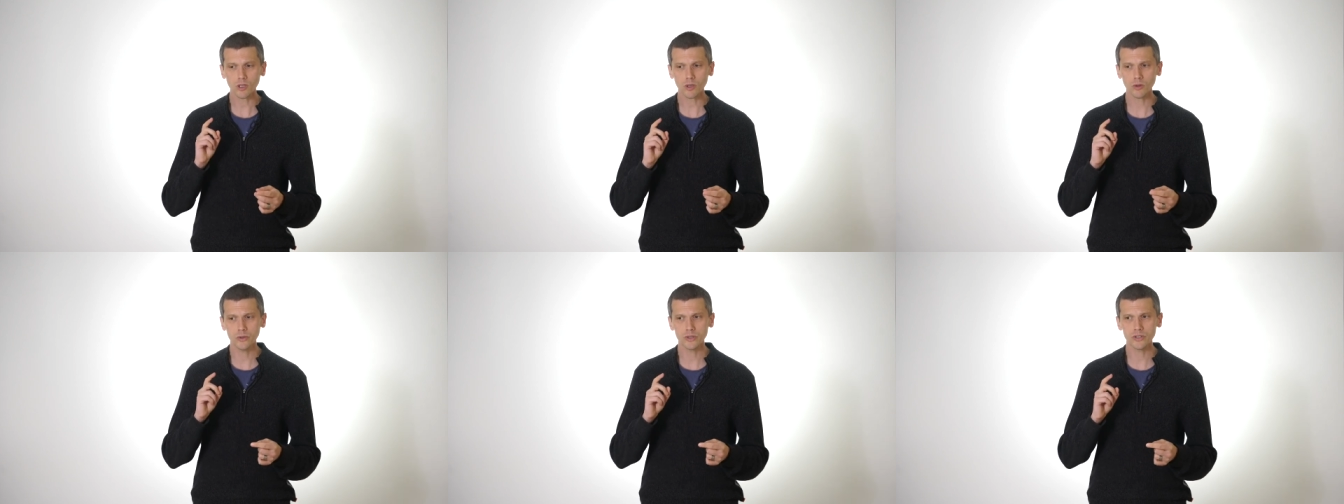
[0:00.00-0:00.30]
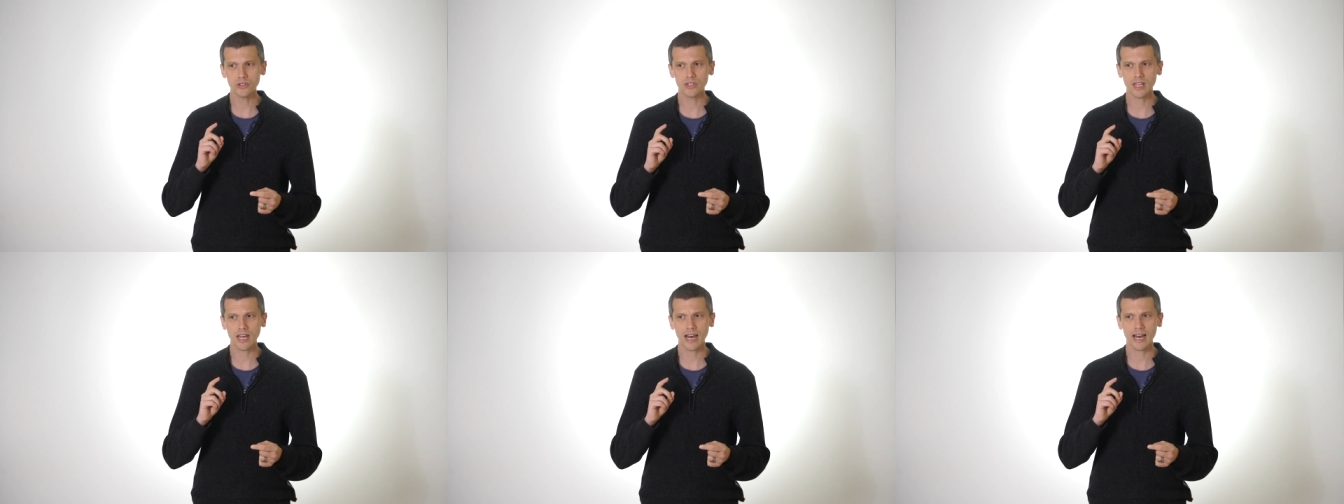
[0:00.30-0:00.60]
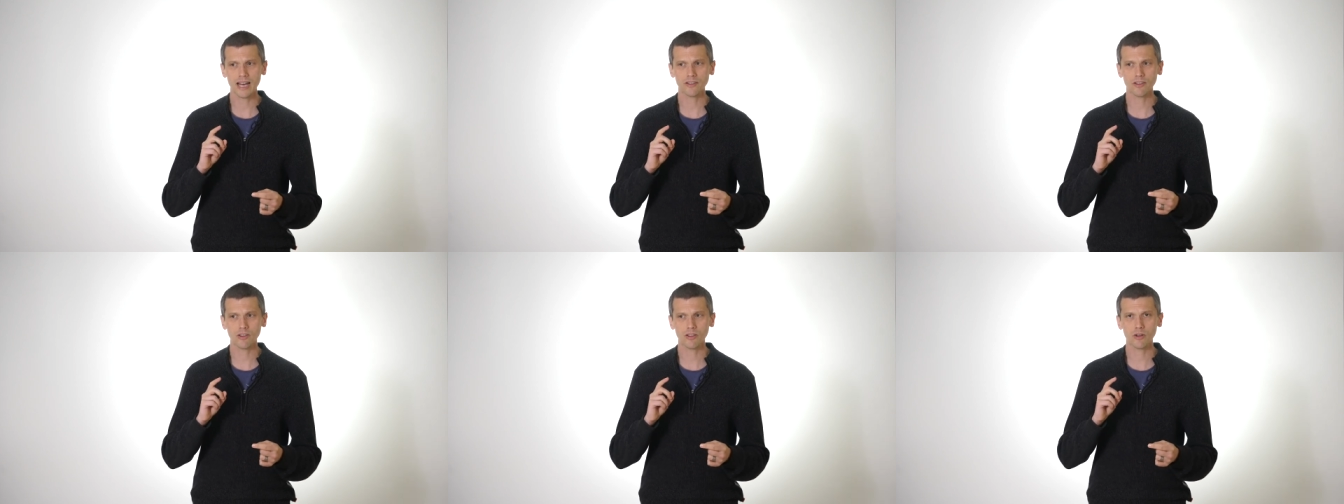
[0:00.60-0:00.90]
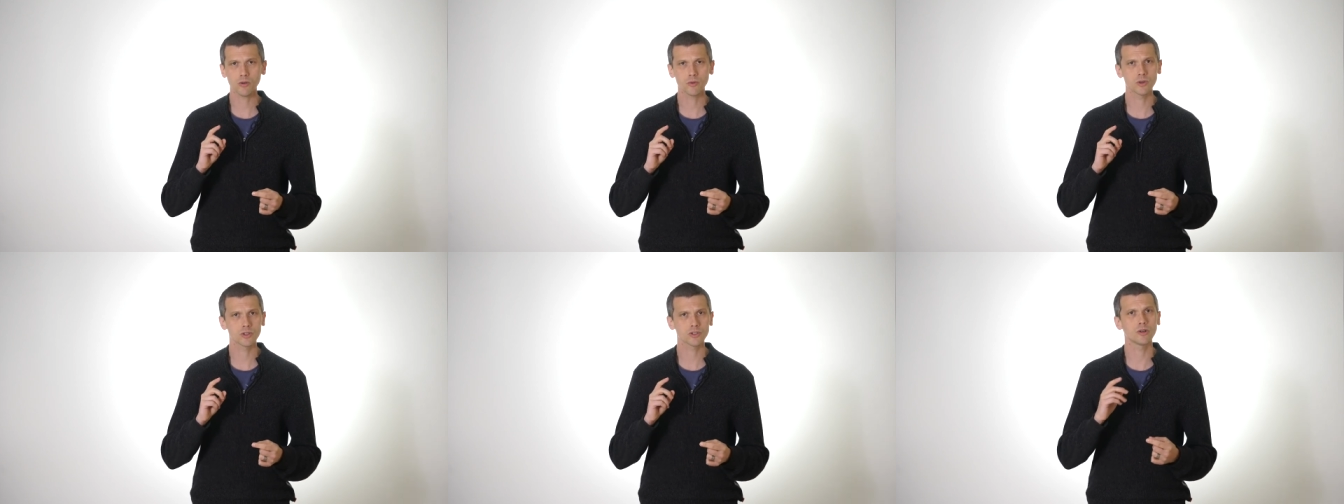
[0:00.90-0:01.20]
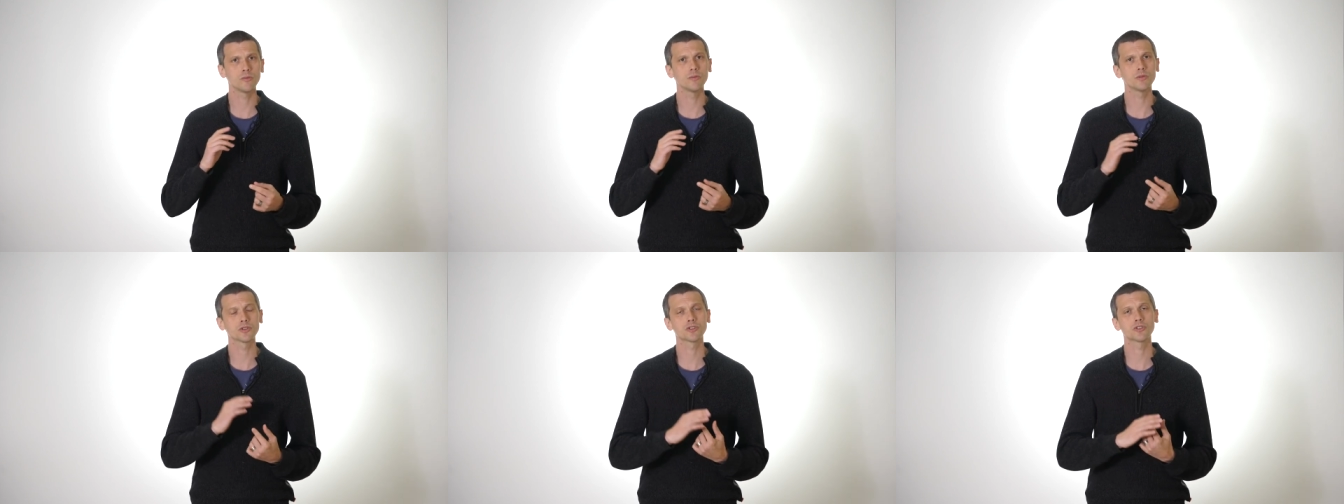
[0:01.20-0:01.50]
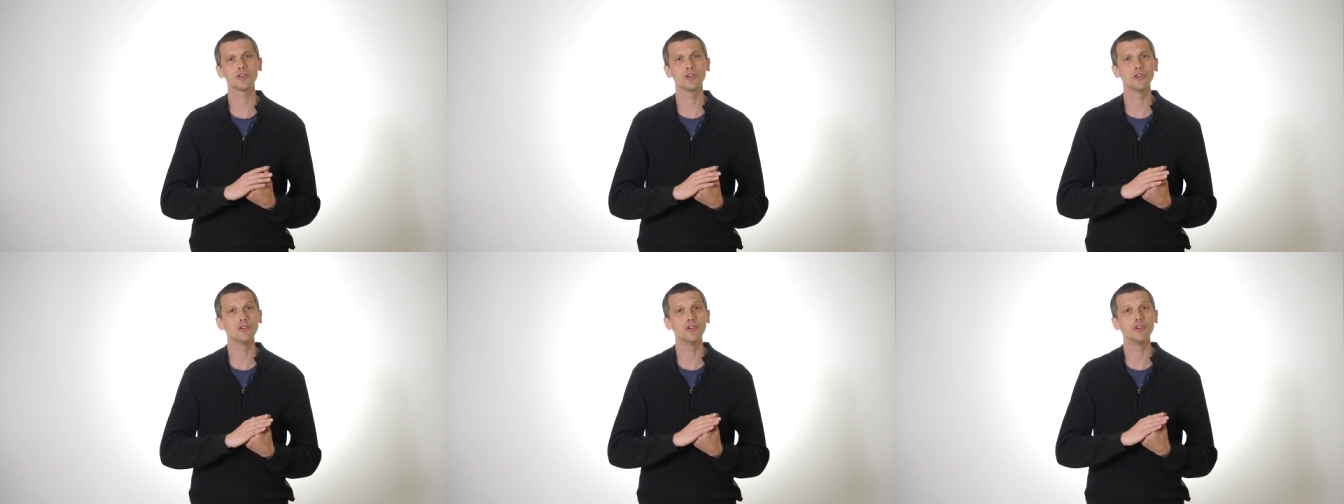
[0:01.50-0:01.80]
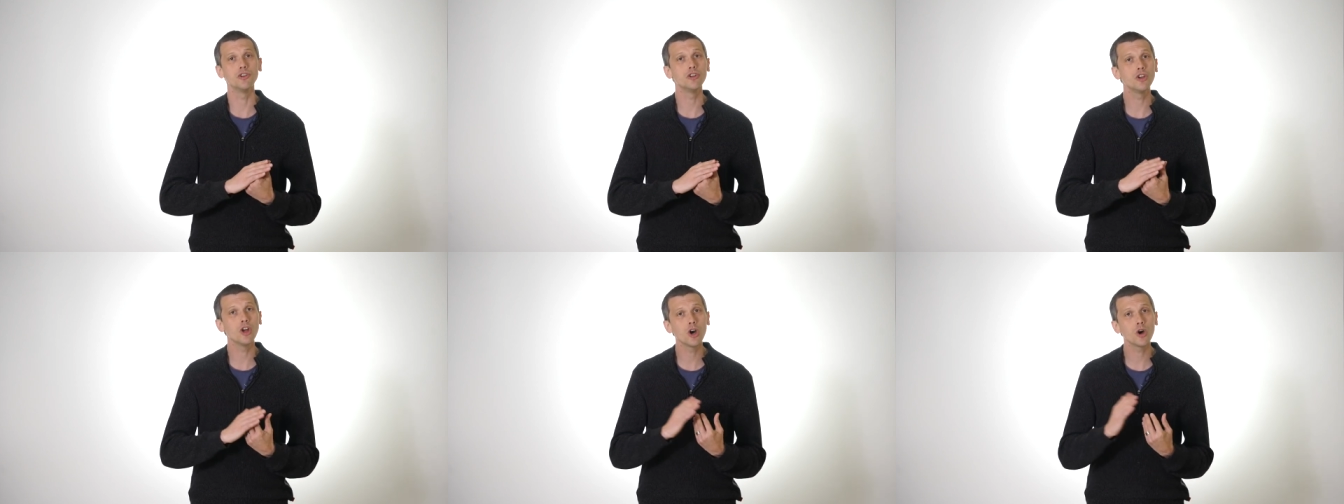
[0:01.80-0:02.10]
was that there was almost
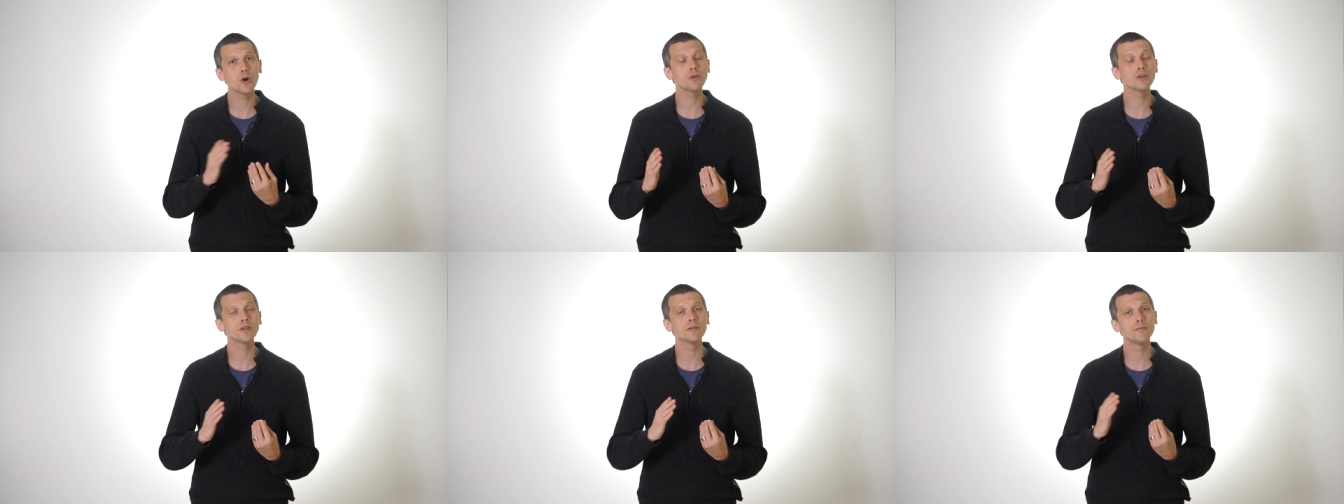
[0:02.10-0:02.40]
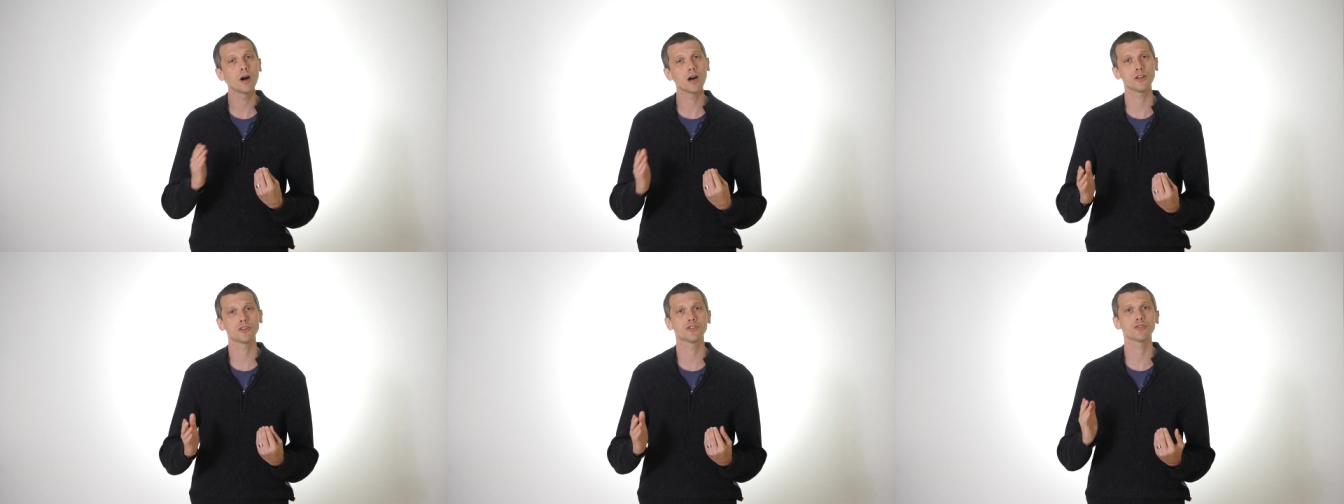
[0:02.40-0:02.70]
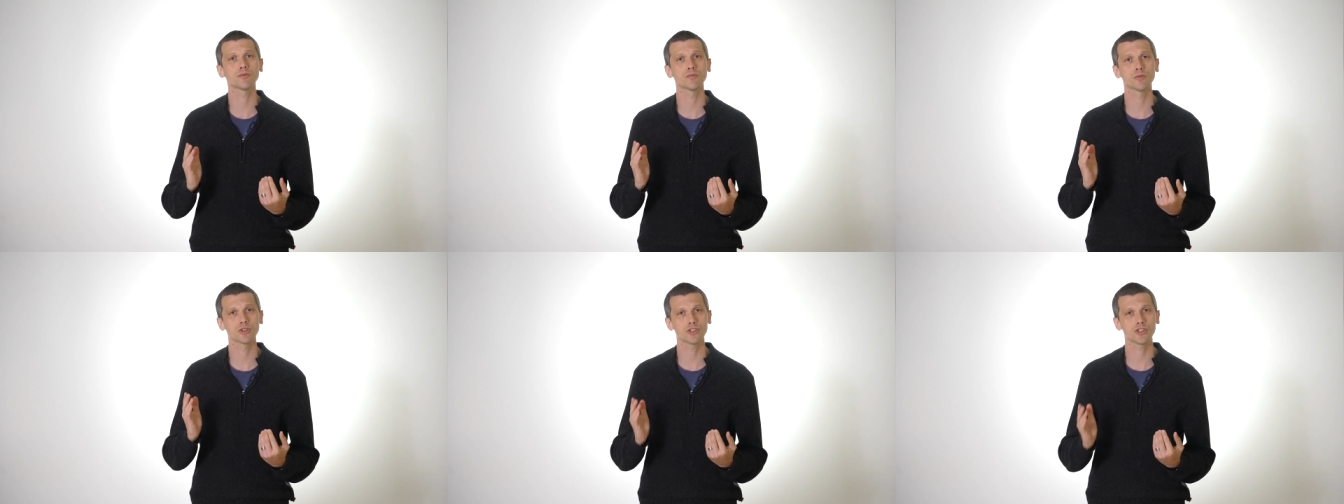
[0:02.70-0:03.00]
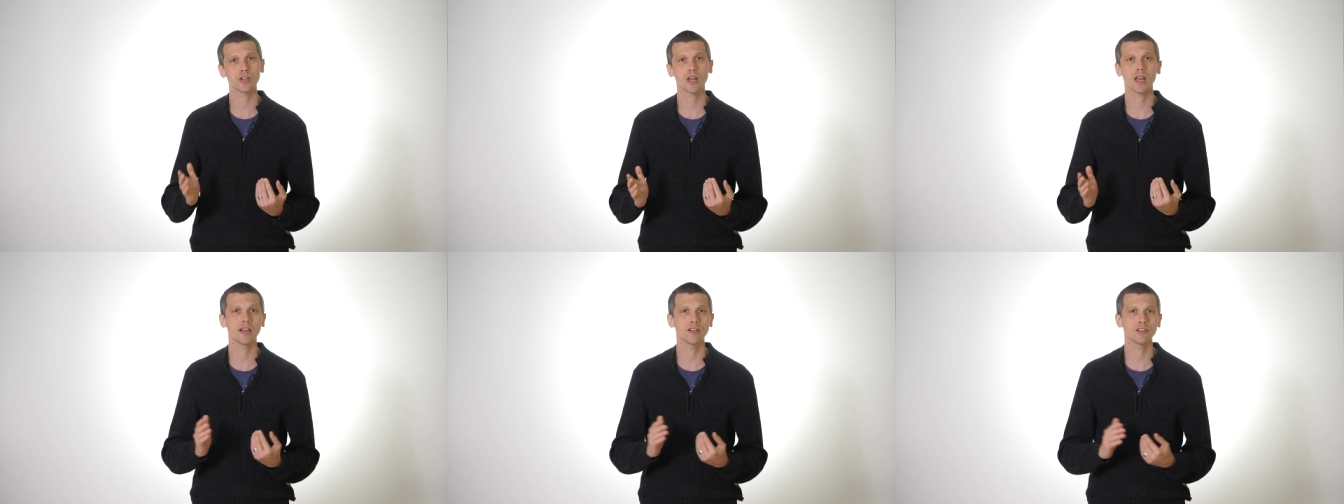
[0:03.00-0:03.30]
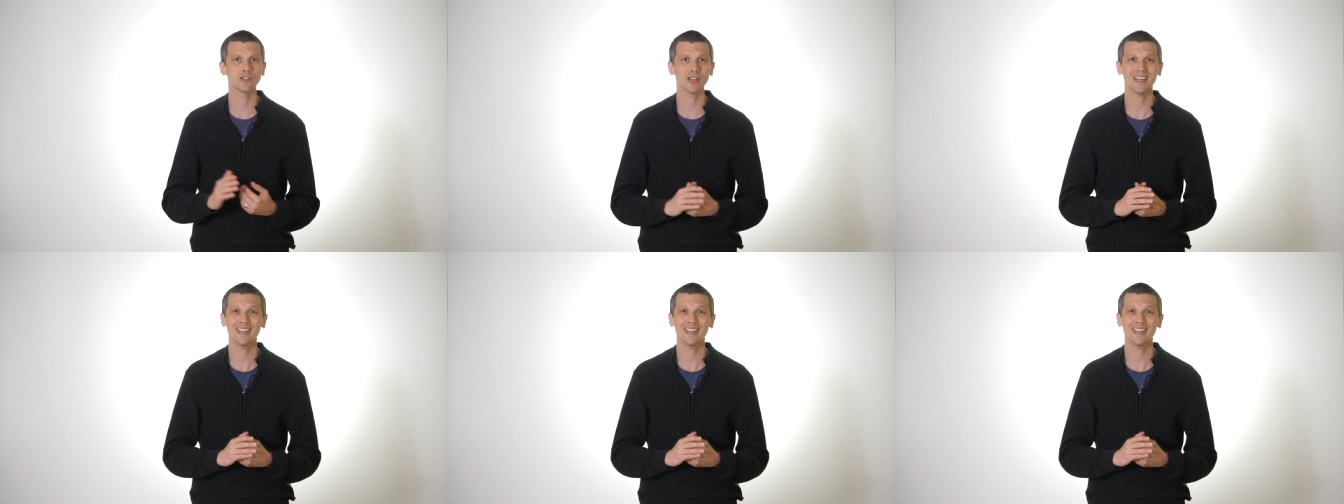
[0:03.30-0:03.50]
no demonstrable change